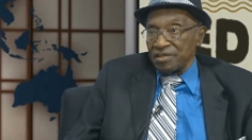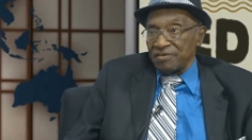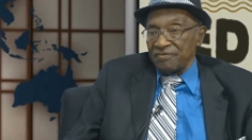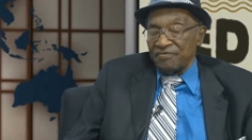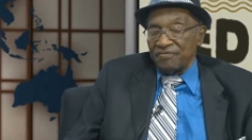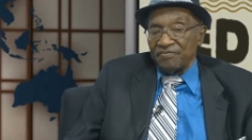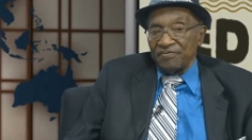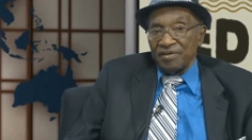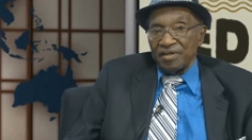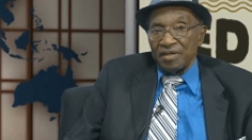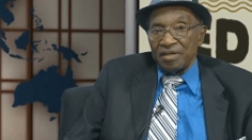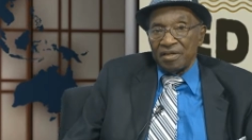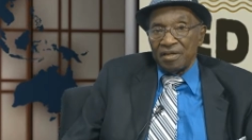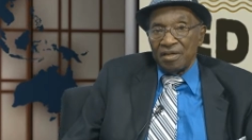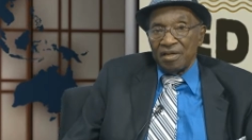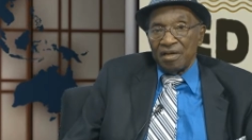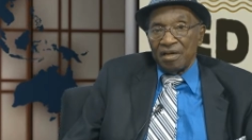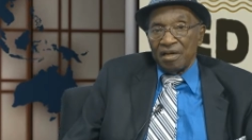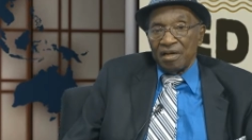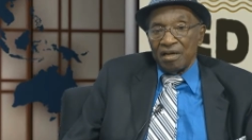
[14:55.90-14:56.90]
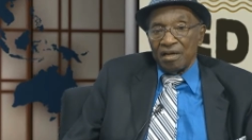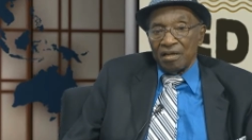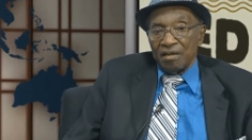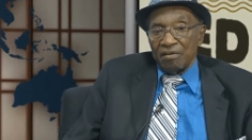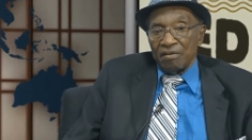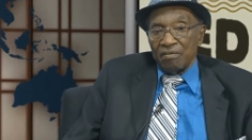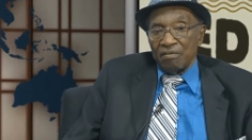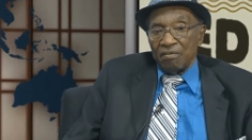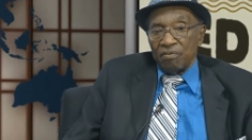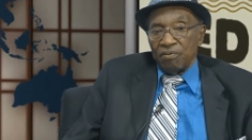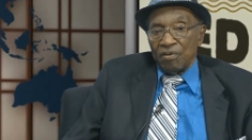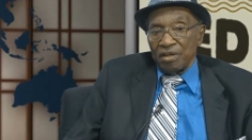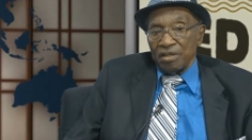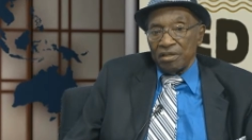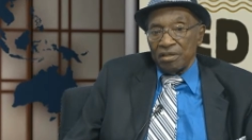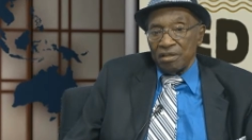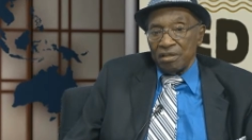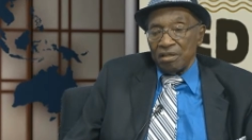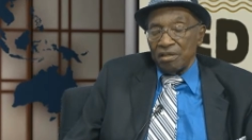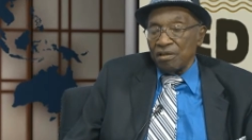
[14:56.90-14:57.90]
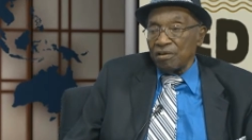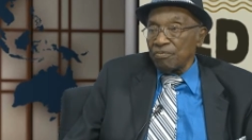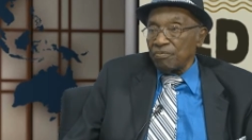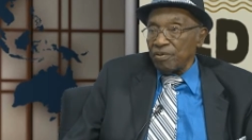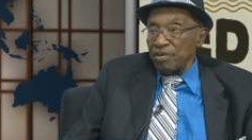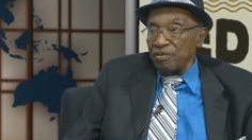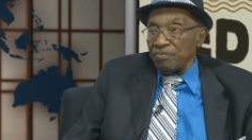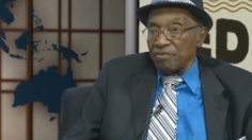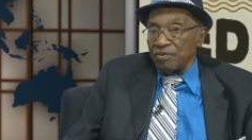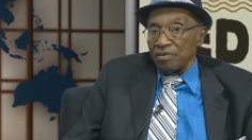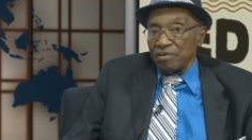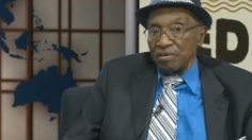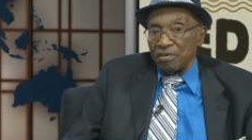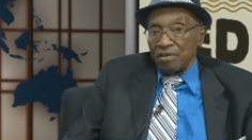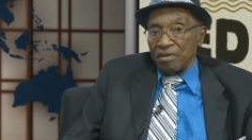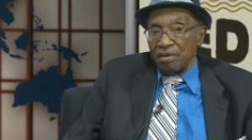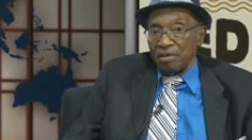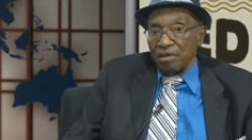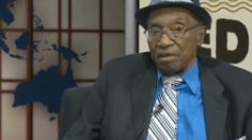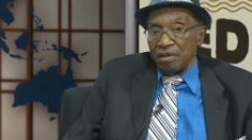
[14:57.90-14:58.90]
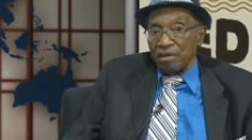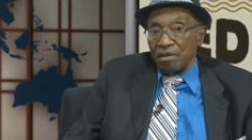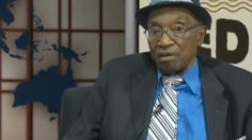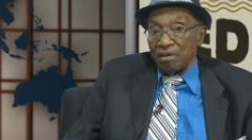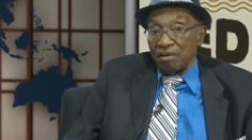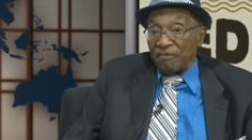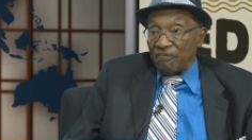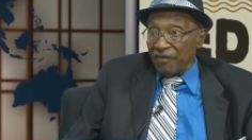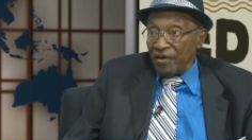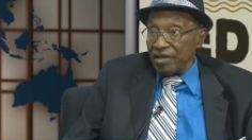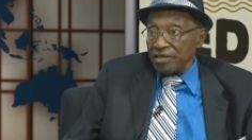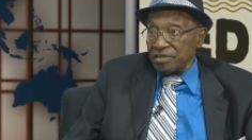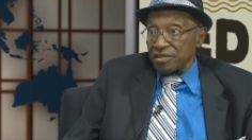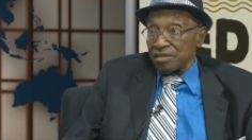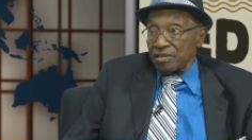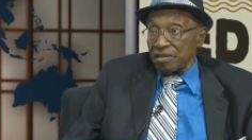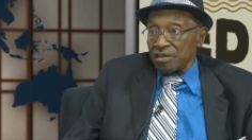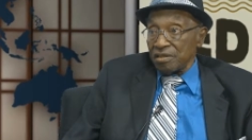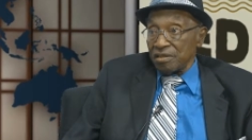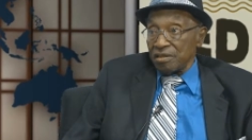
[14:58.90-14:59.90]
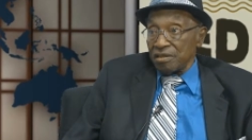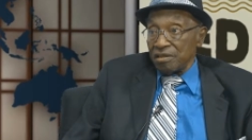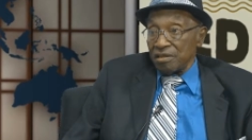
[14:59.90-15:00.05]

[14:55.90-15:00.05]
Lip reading: of what the young people are facing. You